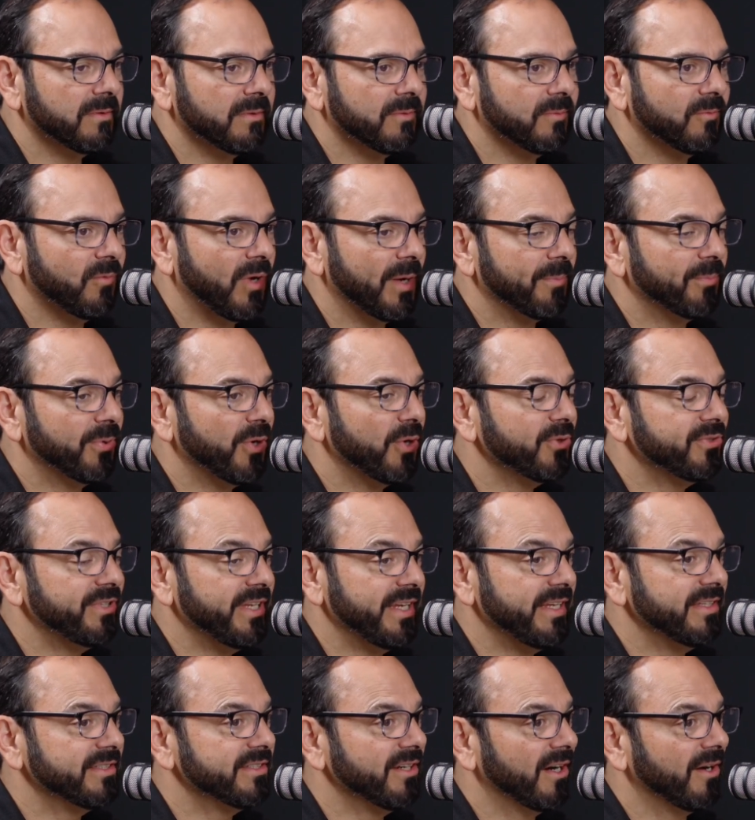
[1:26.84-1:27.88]
what
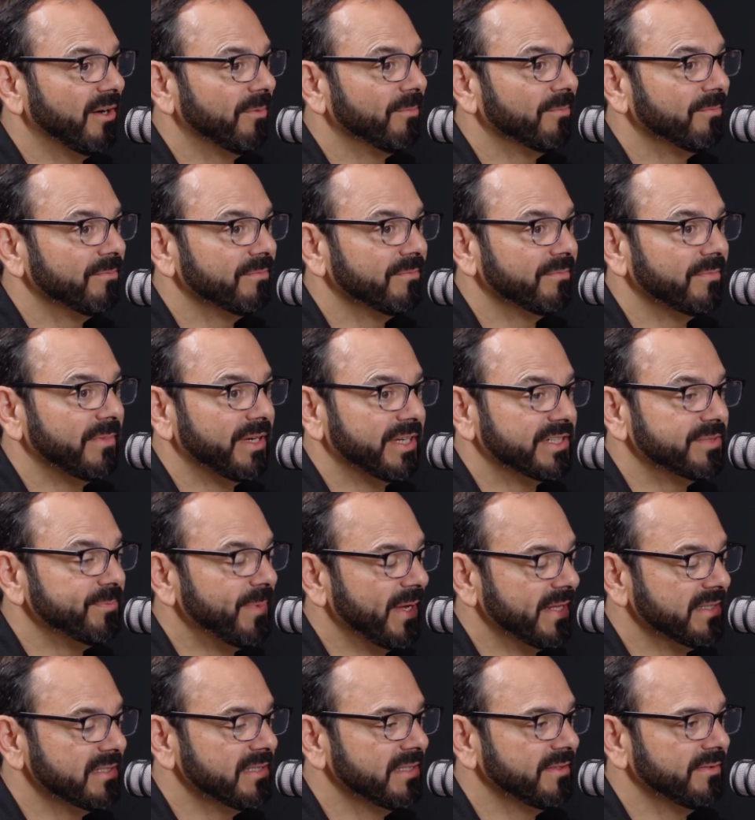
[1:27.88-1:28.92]
proteins are
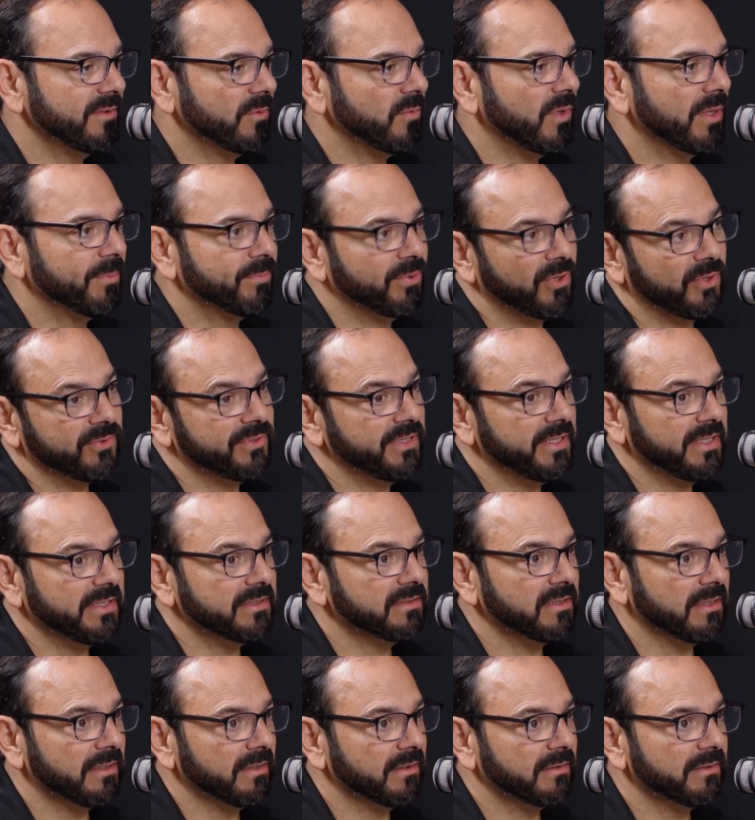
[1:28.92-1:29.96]
expensive and what
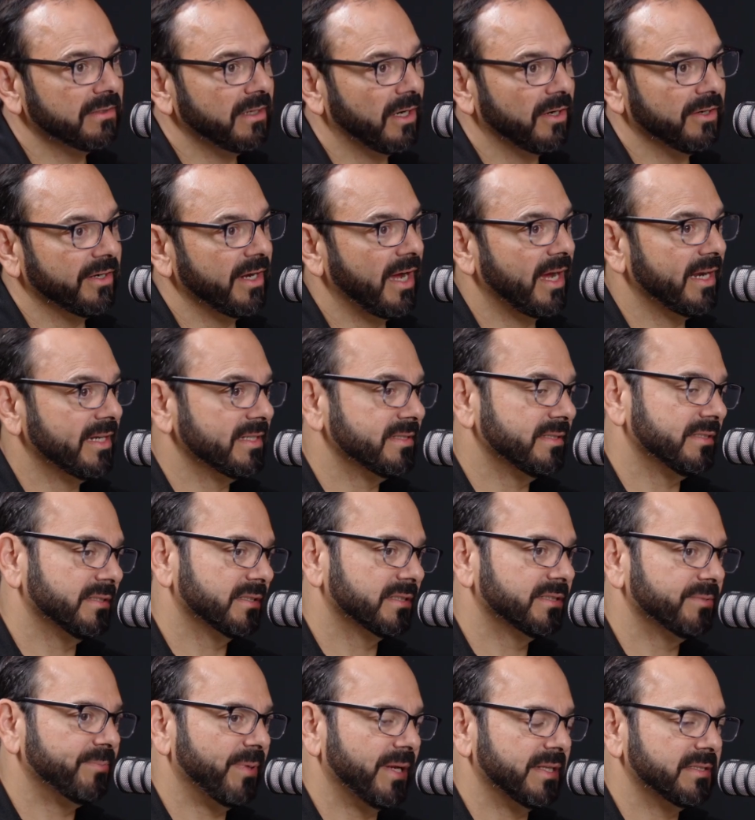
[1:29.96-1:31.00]
proteins are not as
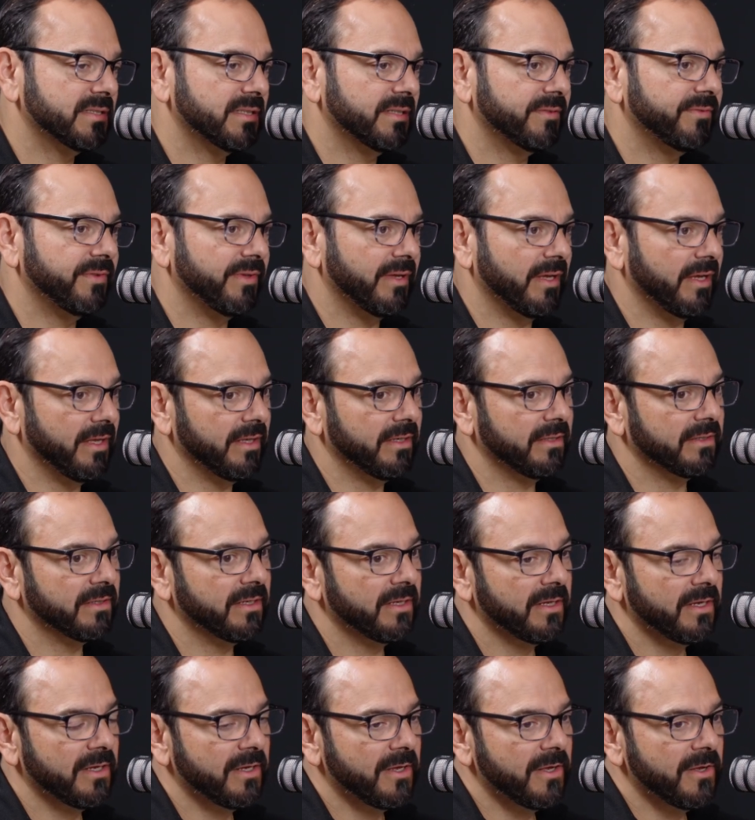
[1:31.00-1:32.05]
expensive. And
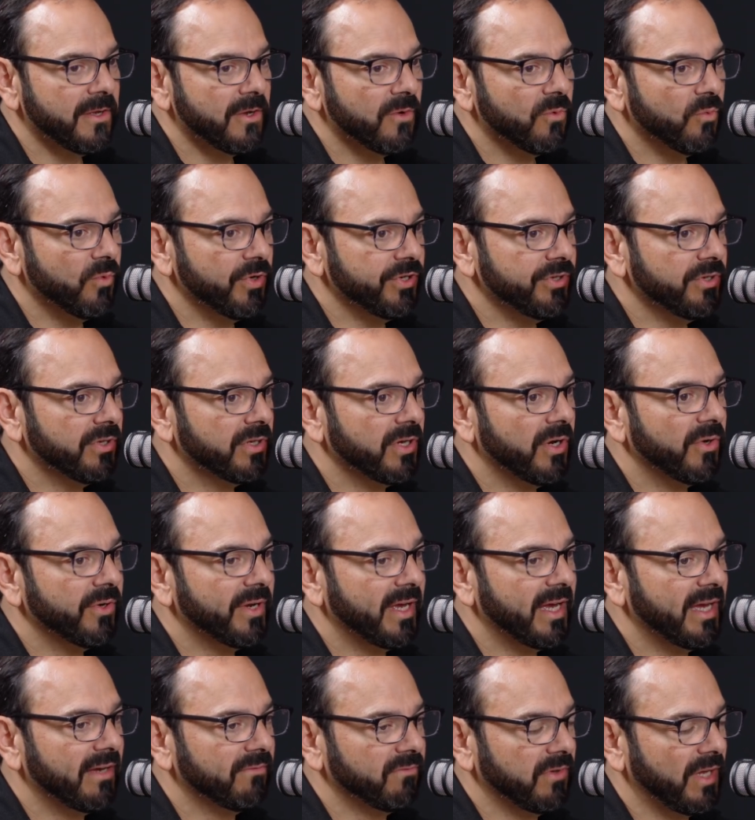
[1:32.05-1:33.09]
when you go to
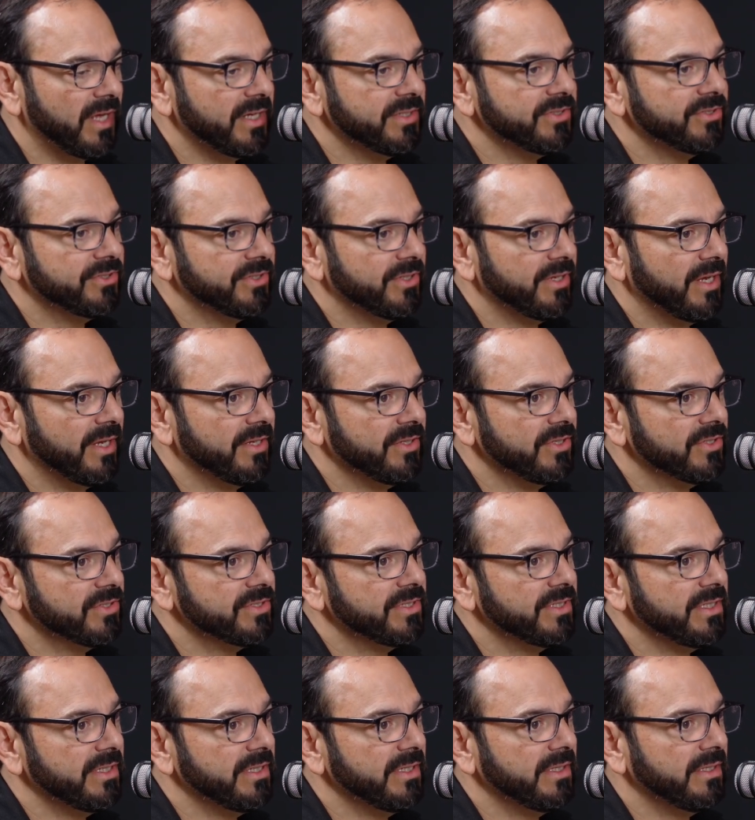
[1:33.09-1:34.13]
have lunch and you
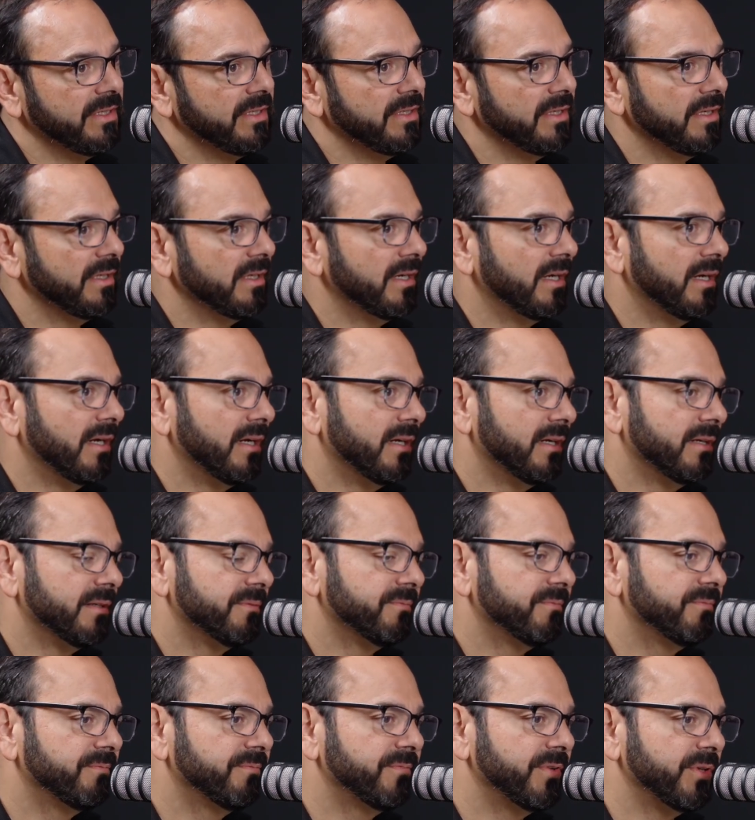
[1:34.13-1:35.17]
see
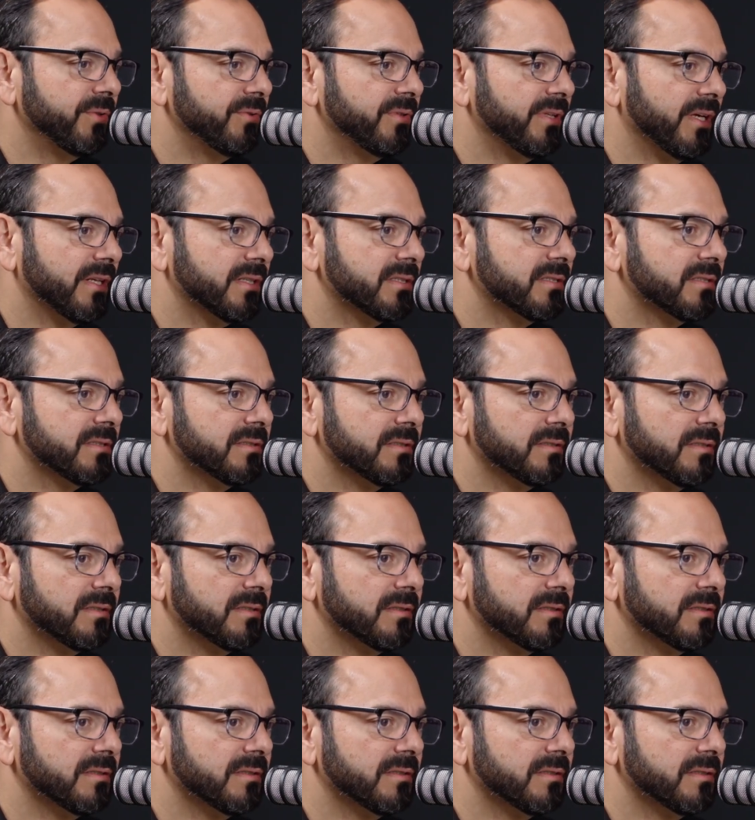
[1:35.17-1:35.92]
food that's